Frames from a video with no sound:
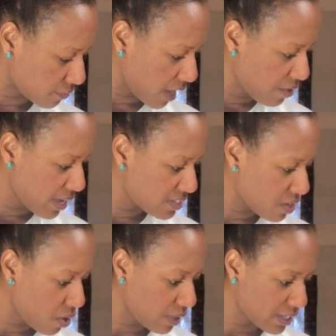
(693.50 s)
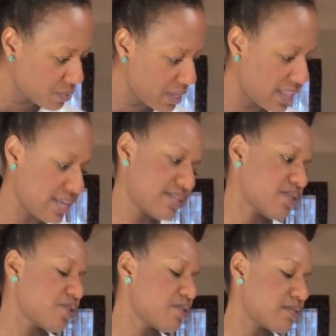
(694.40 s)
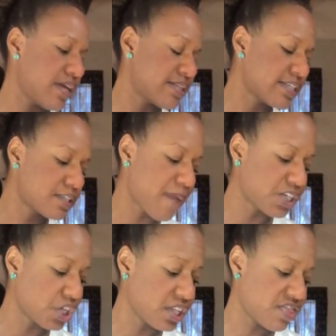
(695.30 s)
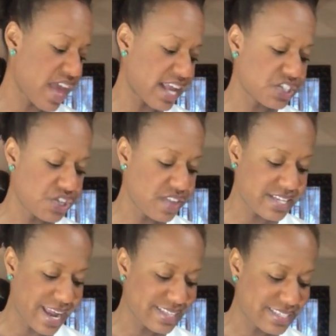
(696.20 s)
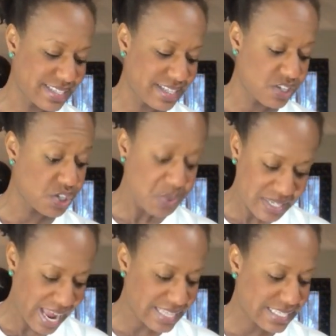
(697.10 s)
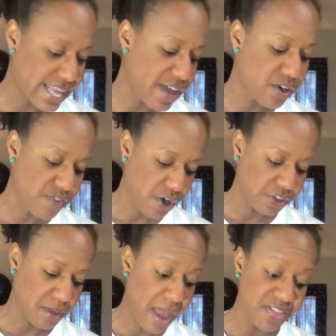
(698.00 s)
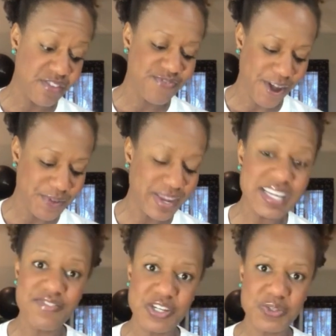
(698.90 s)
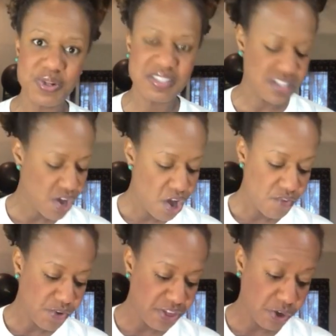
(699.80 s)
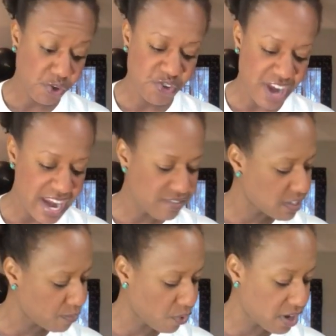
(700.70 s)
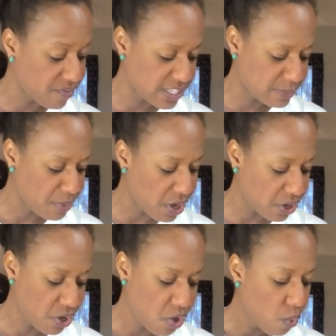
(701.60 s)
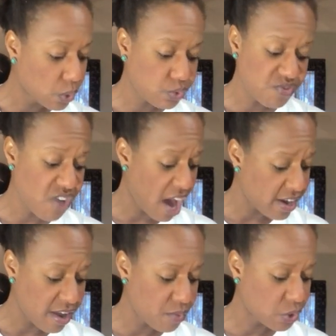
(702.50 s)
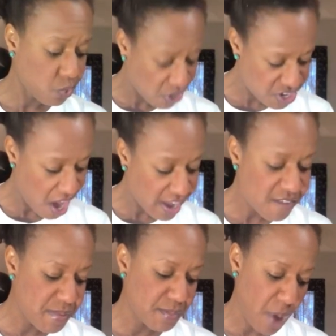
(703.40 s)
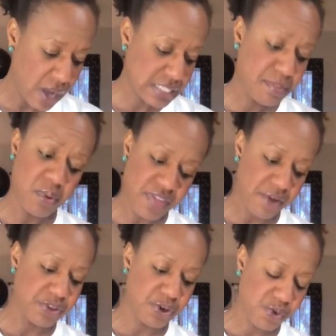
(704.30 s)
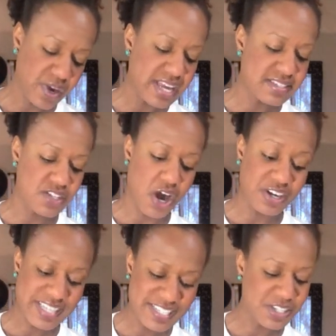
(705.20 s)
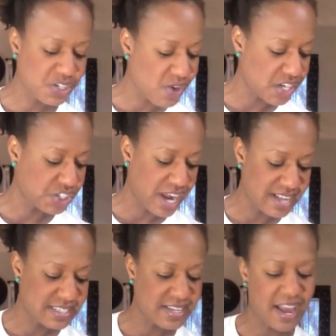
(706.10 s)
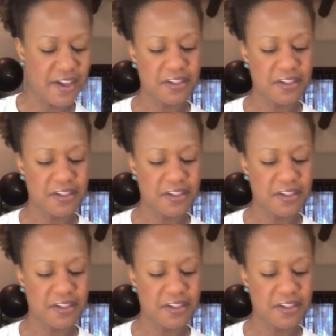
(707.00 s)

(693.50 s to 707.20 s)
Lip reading: Okay, so let's read these. So it says, special thanks to Dance Theater of Harlem and the following individuals for their creative support of this book, which would not have been possible without their grace, artistic direction, and style.